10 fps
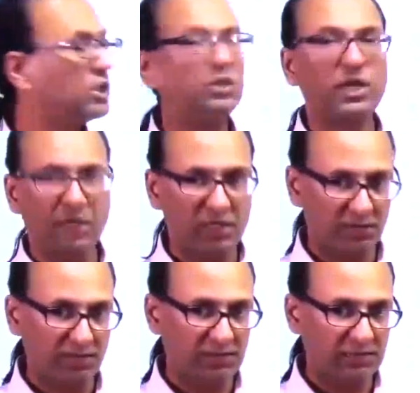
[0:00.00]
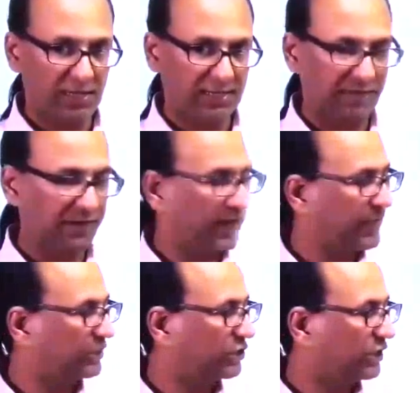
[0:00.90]
the girl will start having a
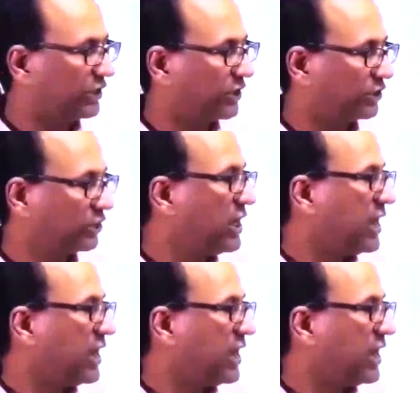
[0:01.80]
LH surge,